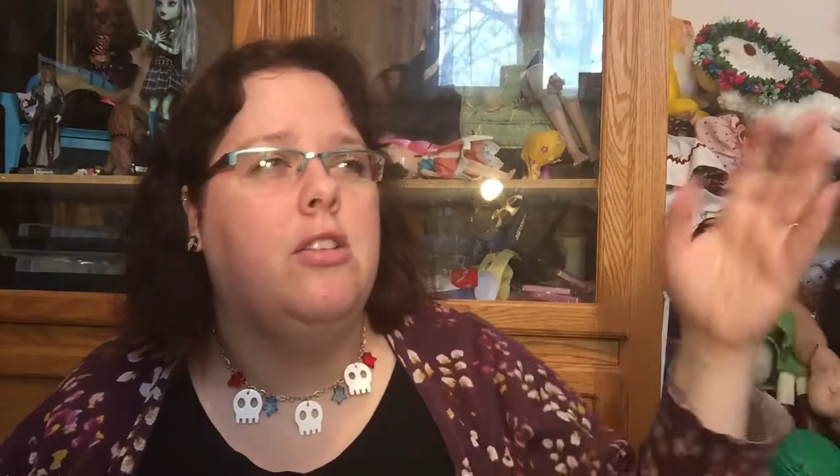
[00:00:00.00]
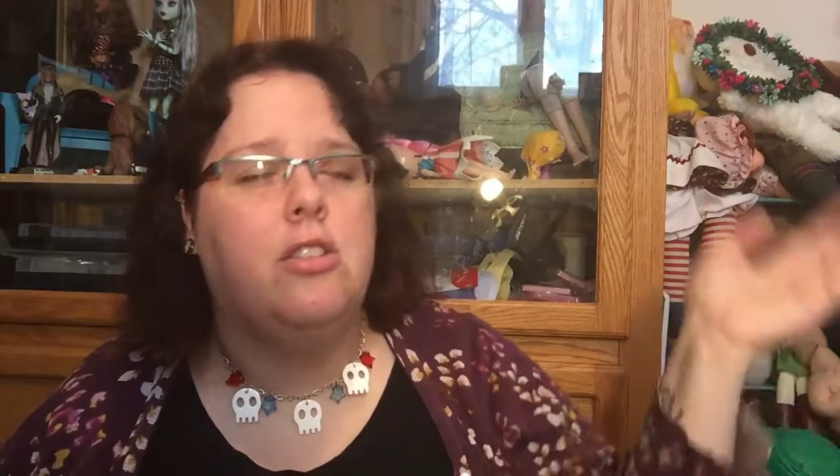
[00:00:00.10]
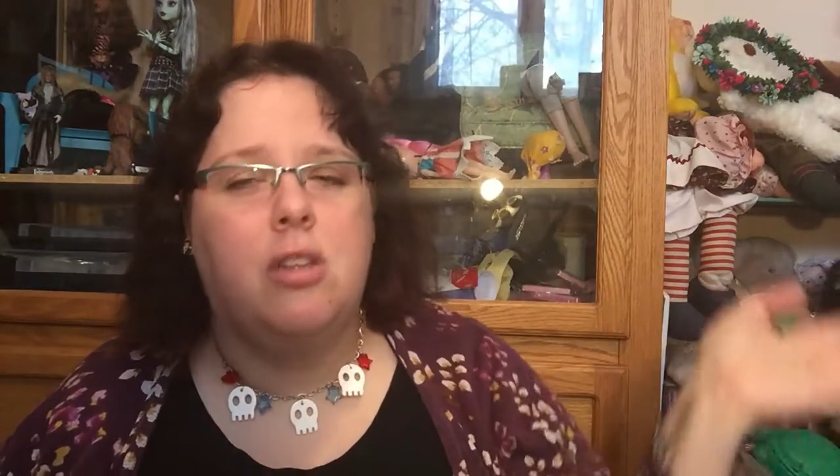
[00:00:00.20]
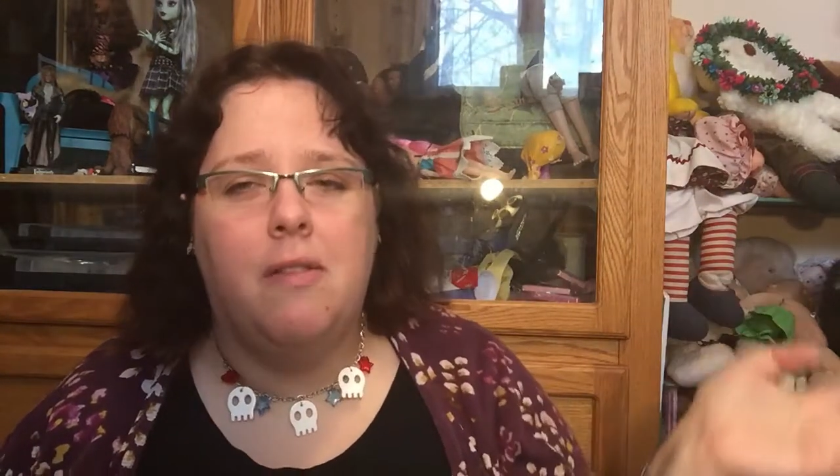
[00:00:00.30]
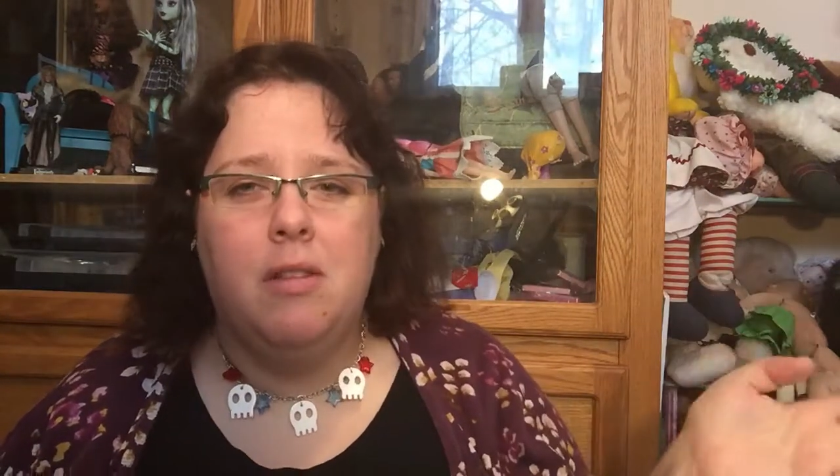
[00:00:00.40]

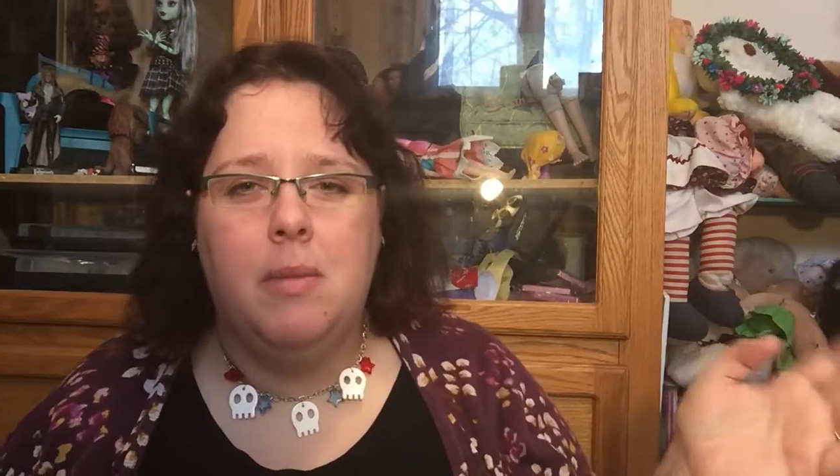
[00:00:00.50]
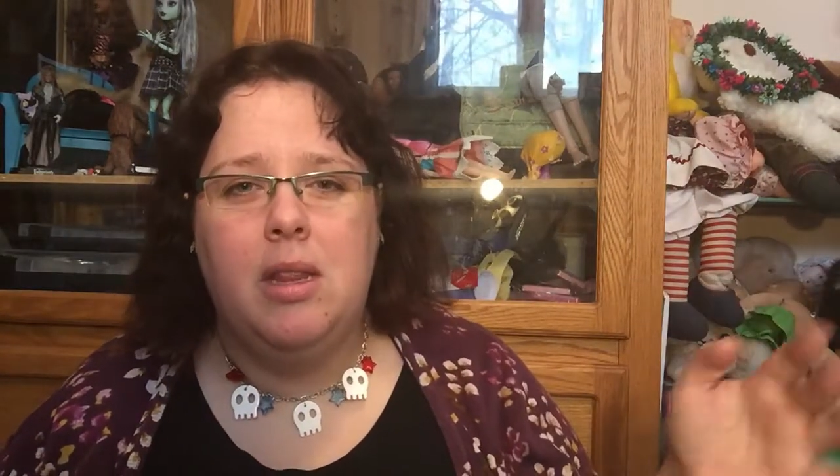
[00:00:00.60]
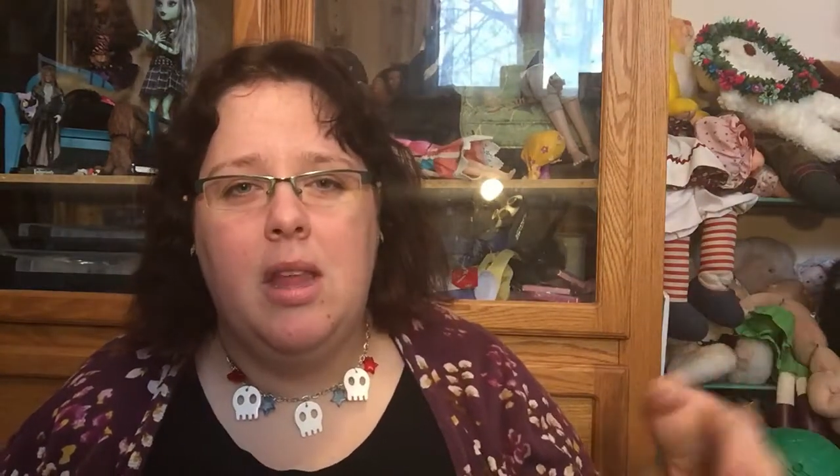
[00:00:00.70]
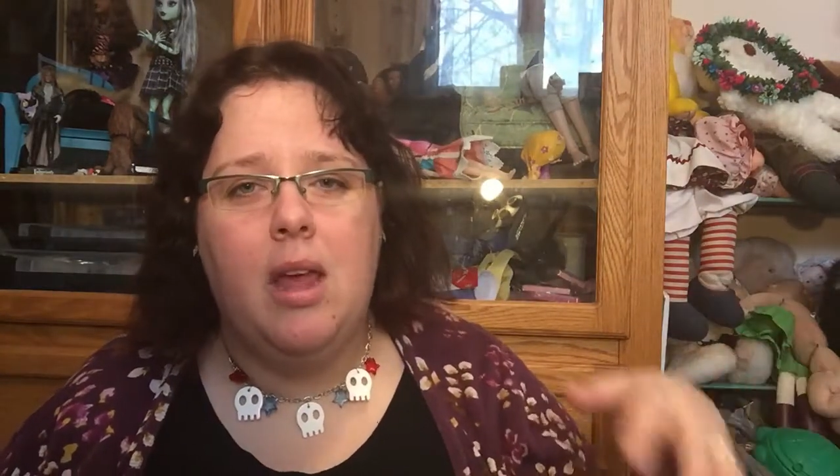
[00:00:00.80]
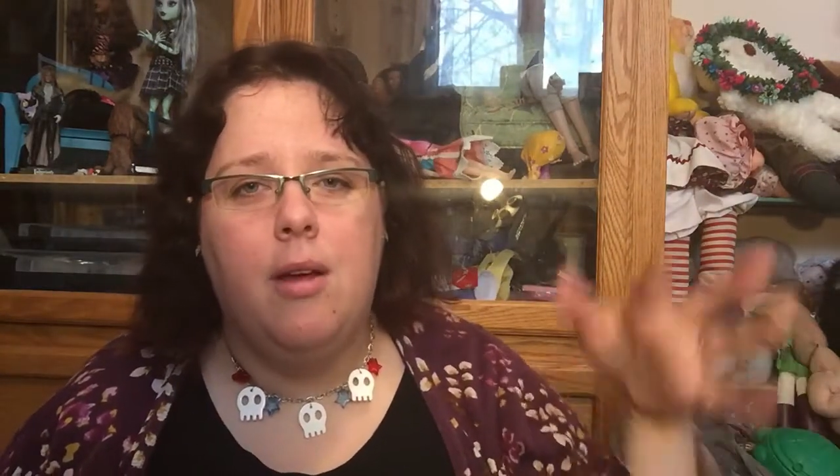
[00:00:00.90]
just shove them
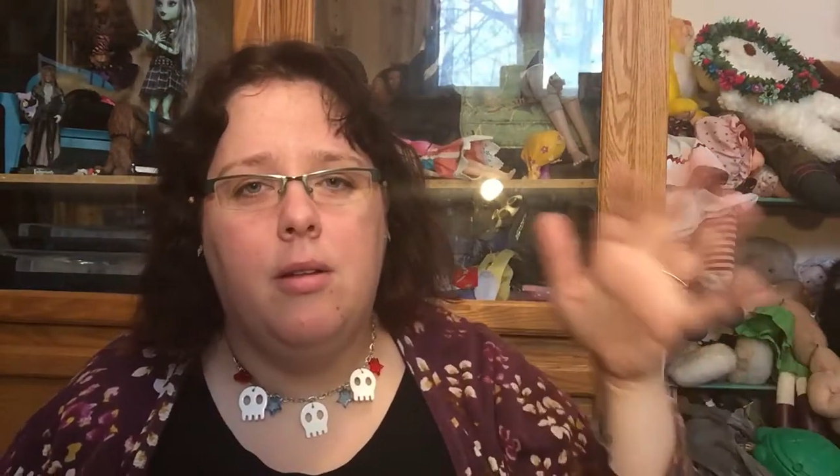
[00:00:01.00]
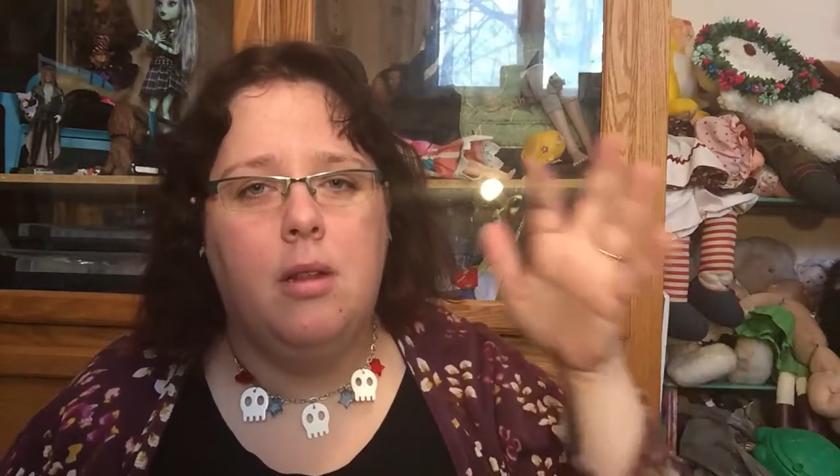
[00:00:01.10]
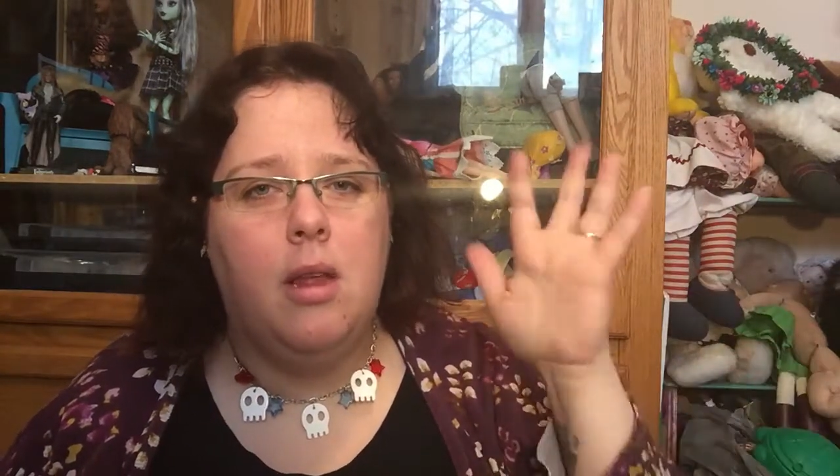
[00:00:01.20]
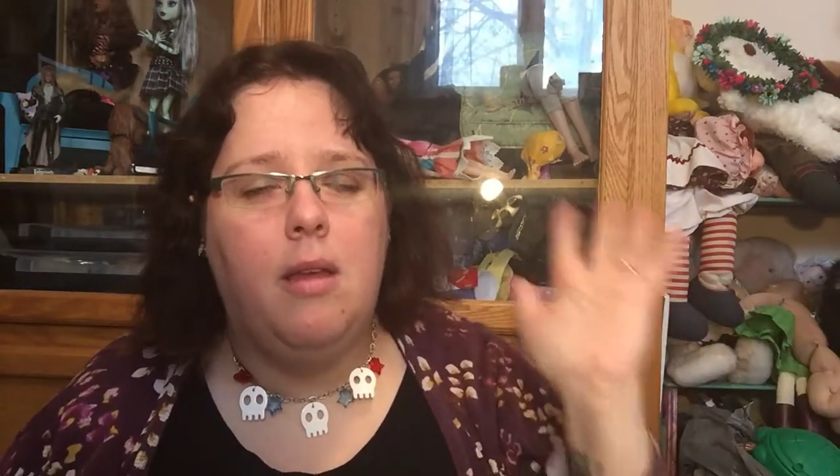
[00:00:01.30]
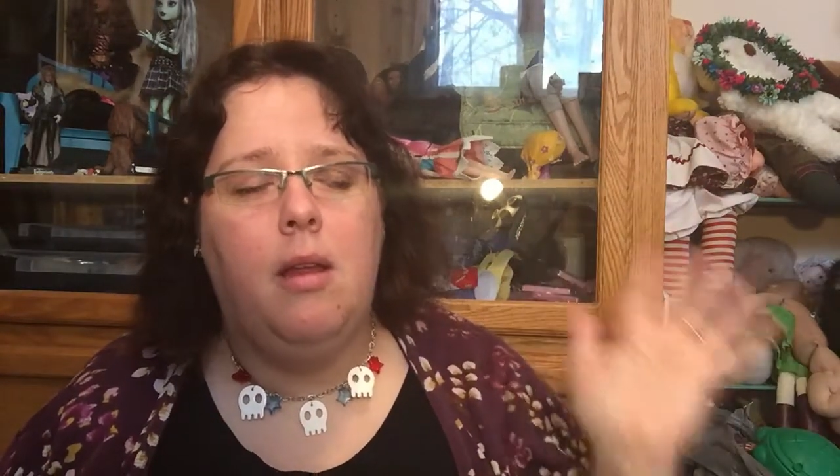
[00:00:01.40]
in there and
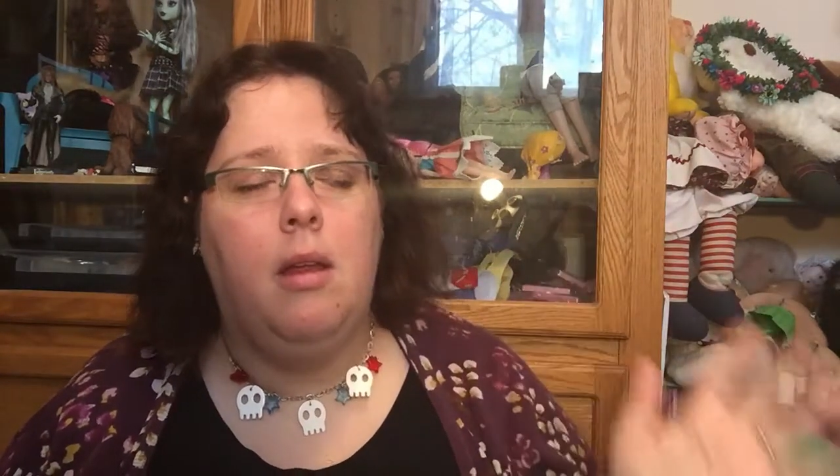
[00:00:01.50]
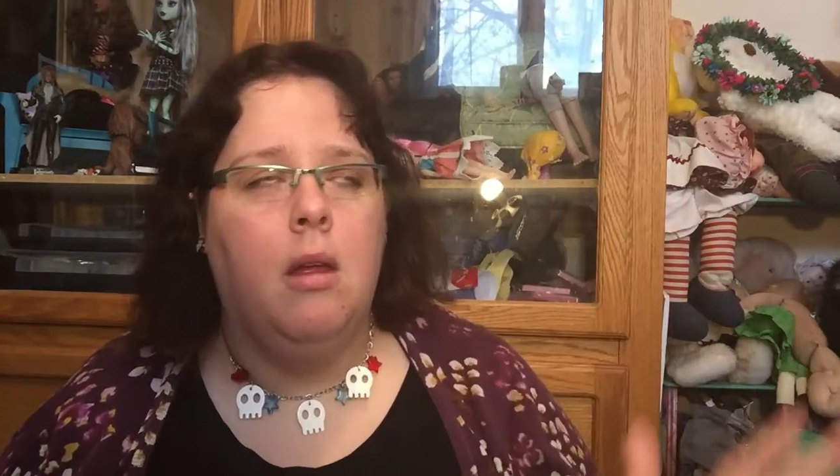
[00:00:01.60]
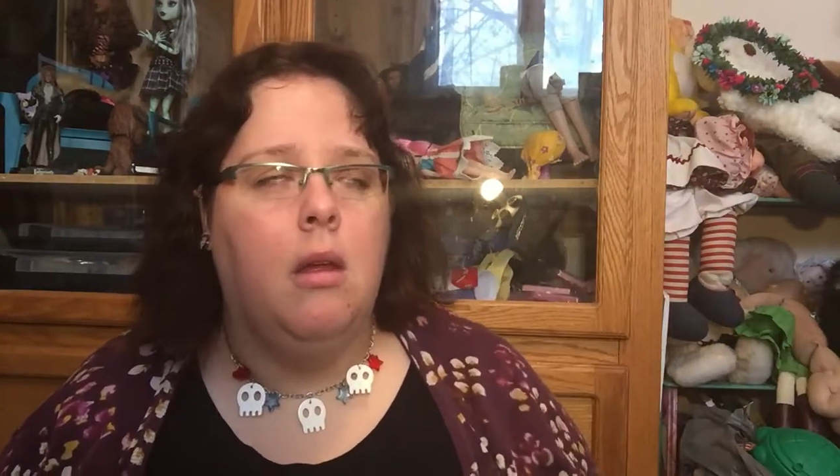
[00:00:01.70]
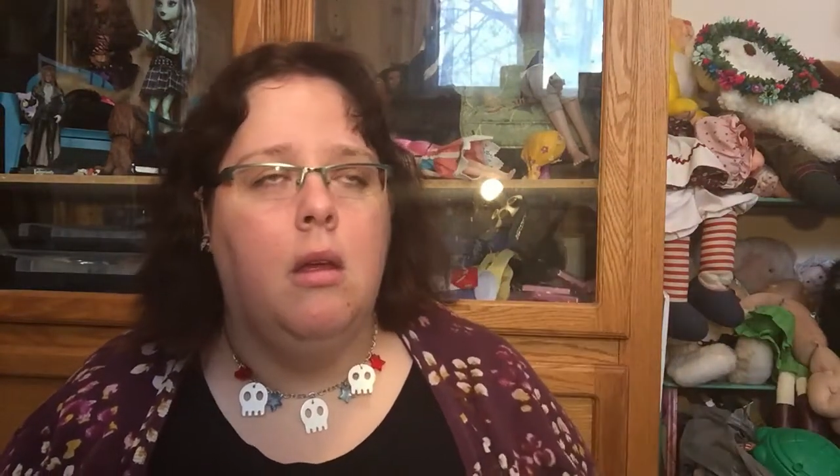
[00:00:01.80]
then they